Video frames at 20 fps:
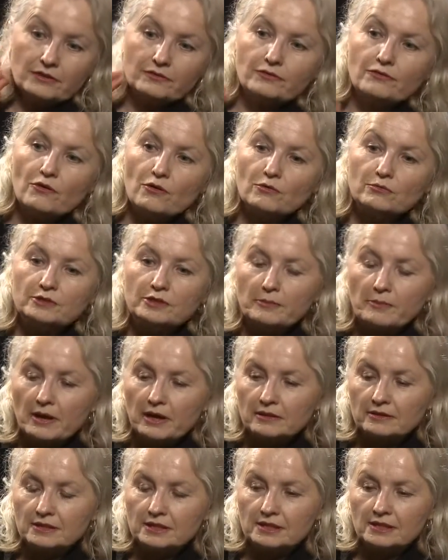informed
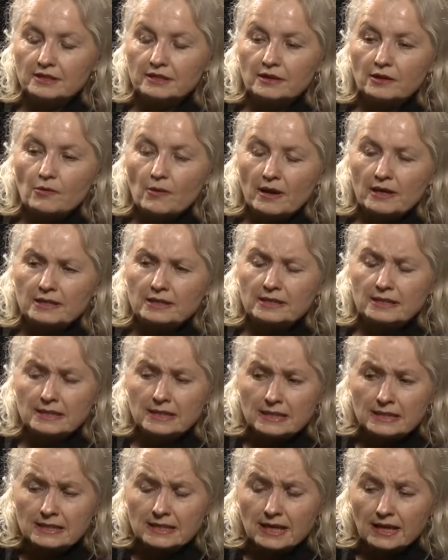about it in quite
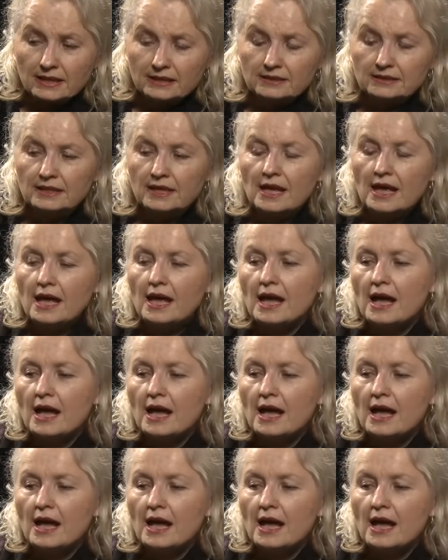detailed.